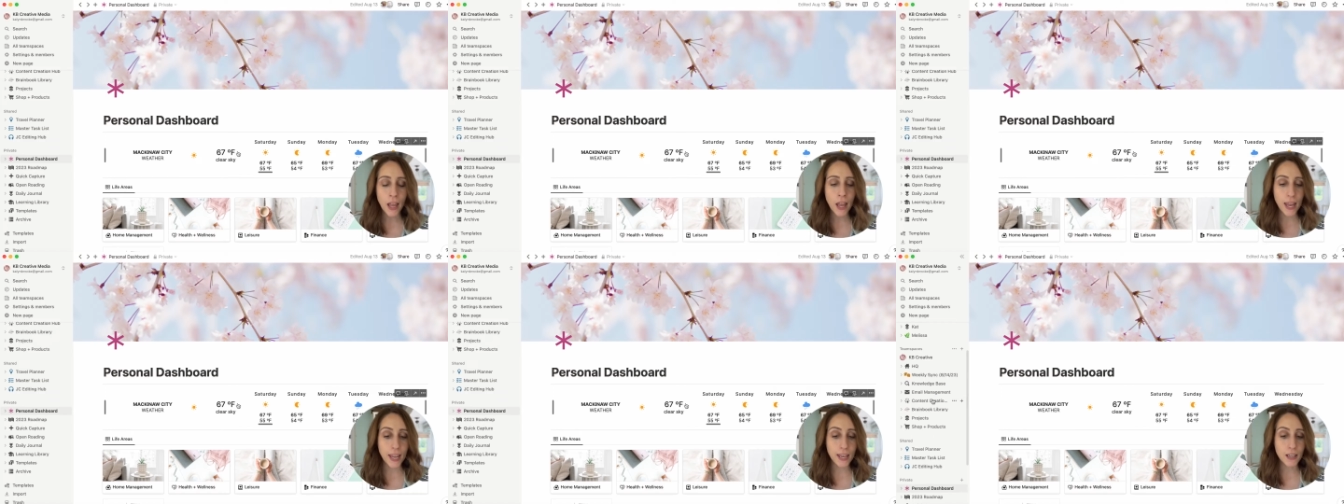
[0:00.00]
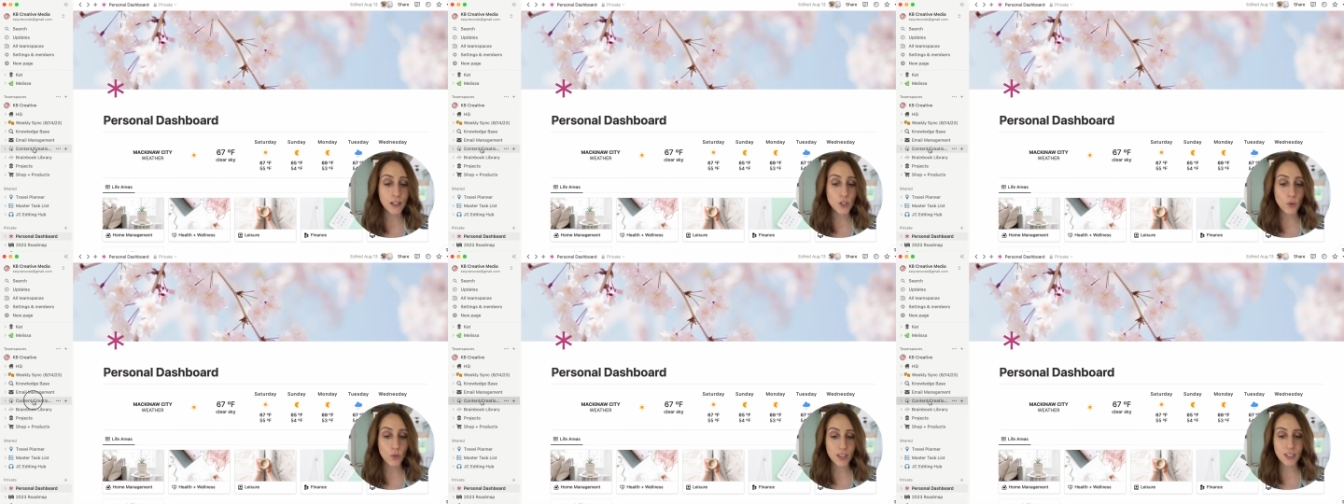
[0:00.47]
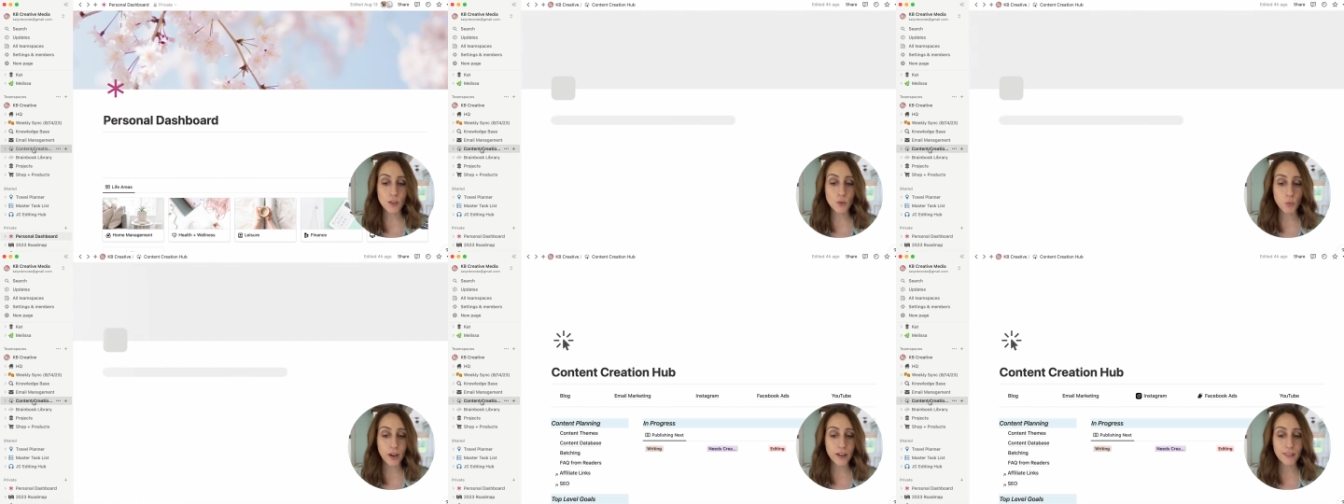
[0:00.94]
And so this is
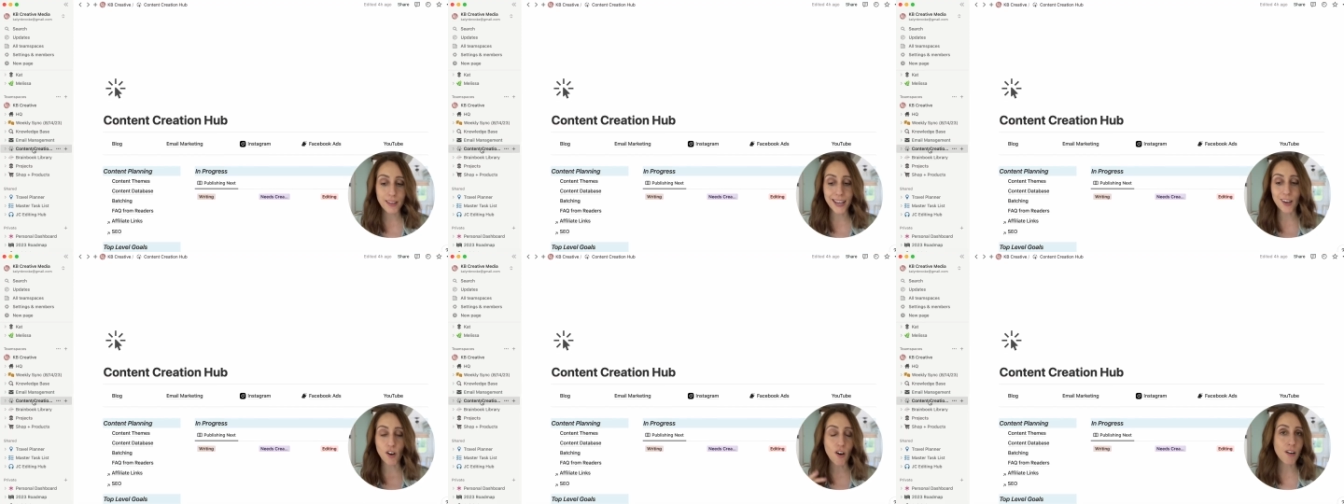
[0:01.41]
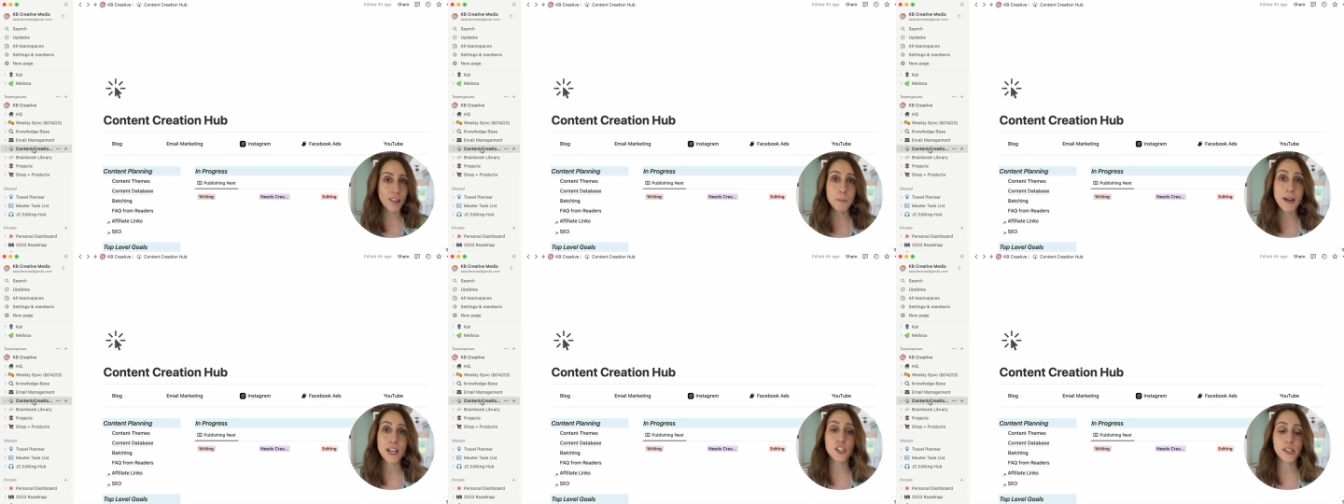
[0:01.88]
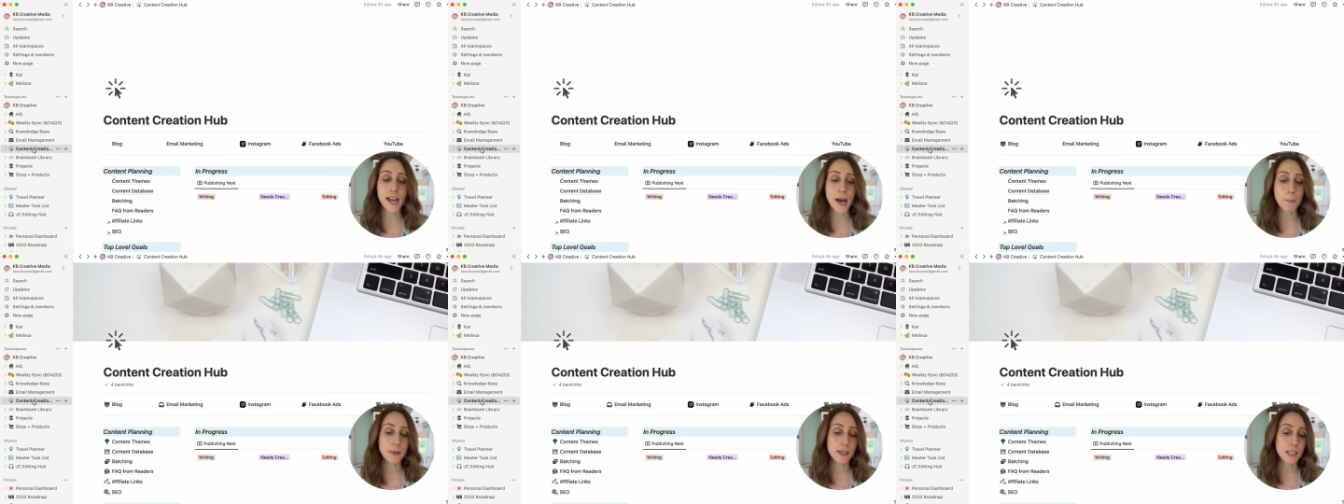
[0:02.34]
where like all the magic
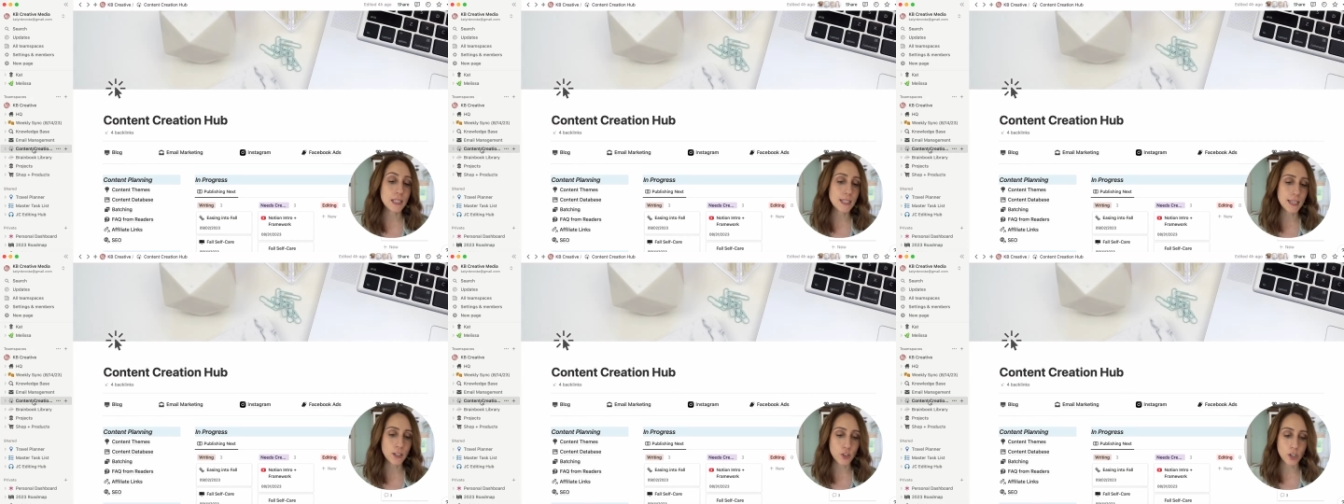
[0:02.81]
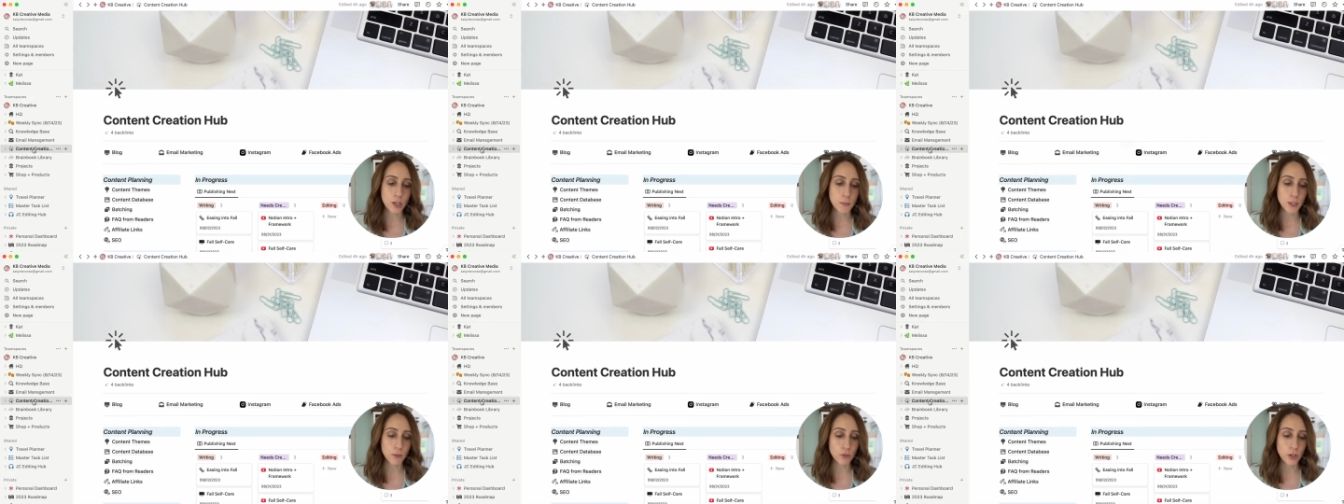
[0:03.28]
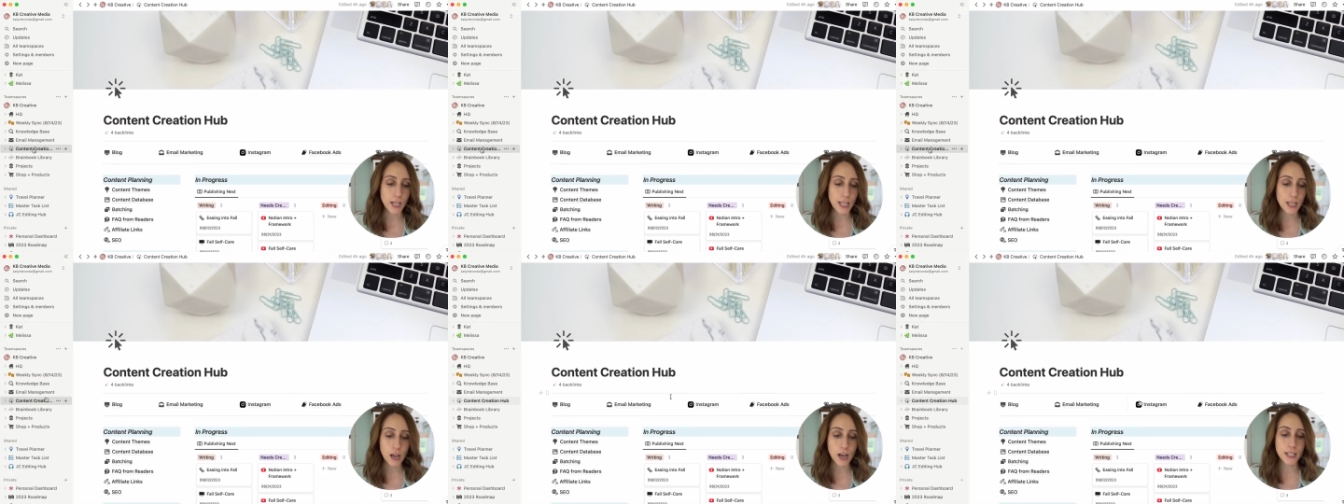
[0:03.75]
happens in terms of
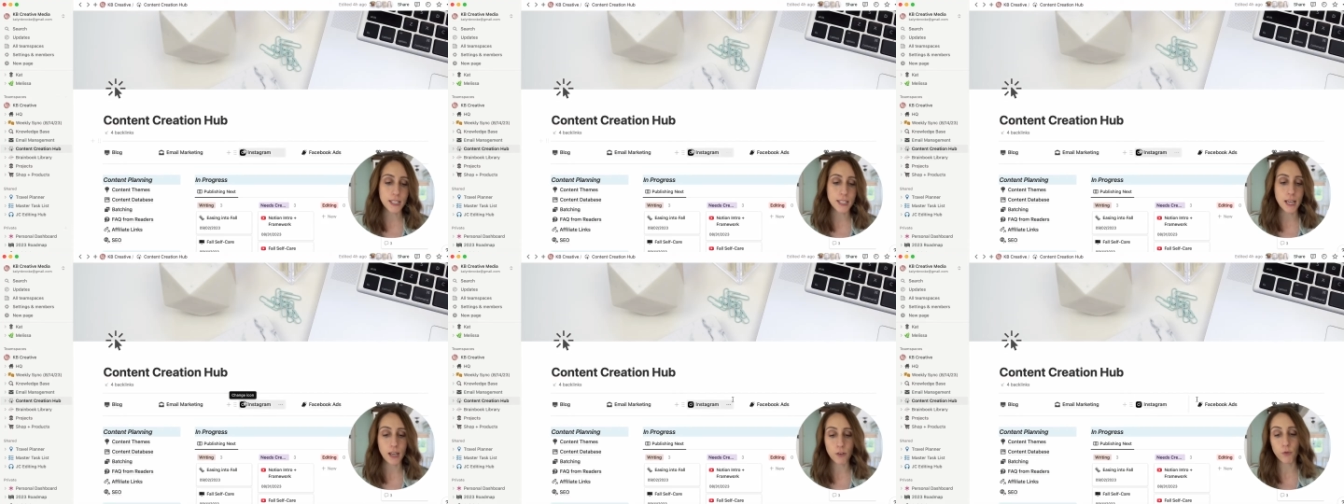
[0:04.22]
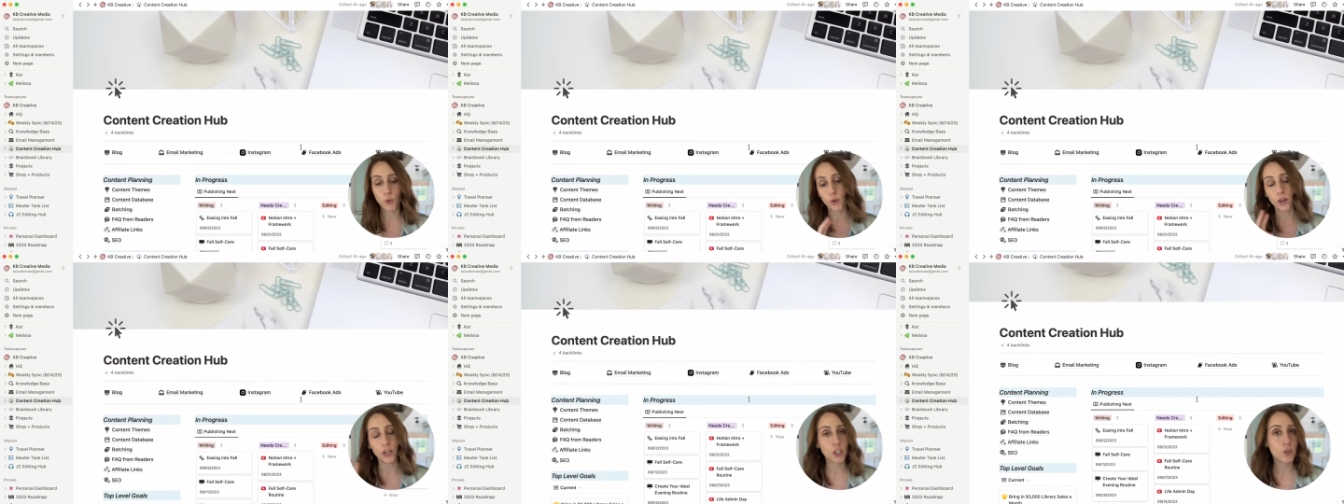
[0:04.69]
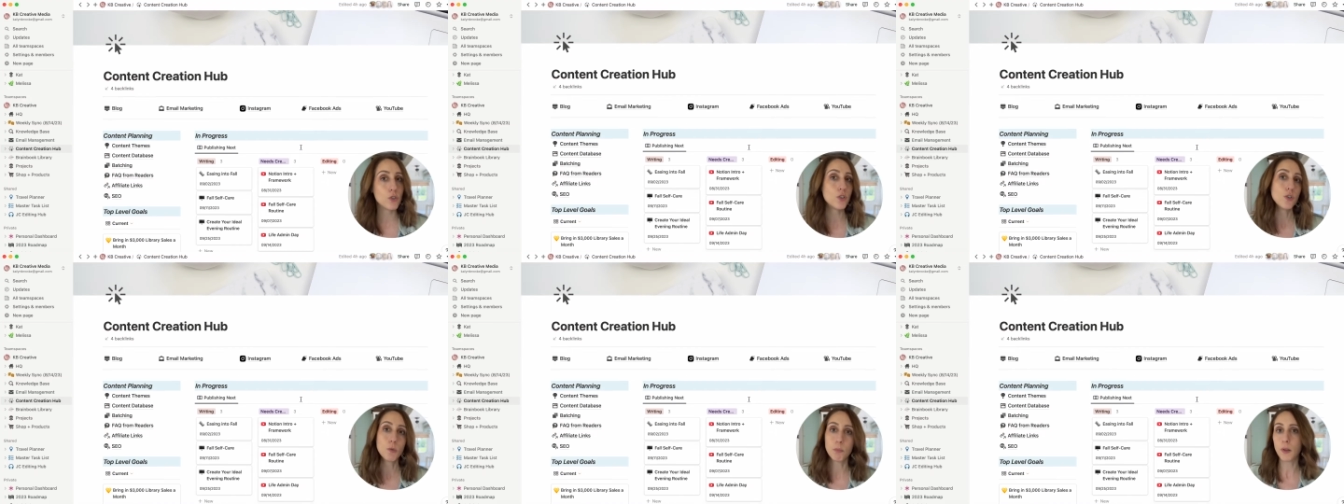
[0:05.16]
creating content for YouTube,